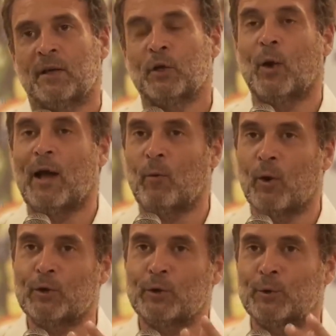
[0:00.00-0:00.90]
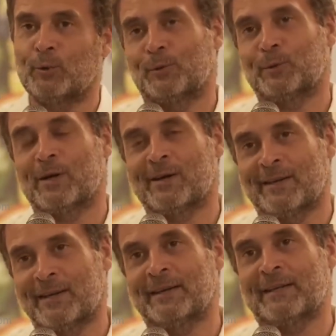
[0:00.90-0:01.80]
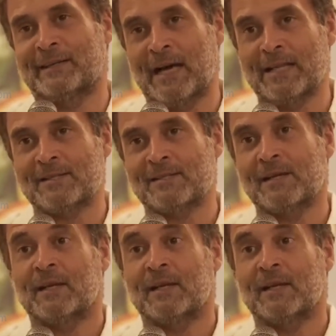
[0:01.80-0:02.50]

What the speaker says: you know, I want to do a career in dance,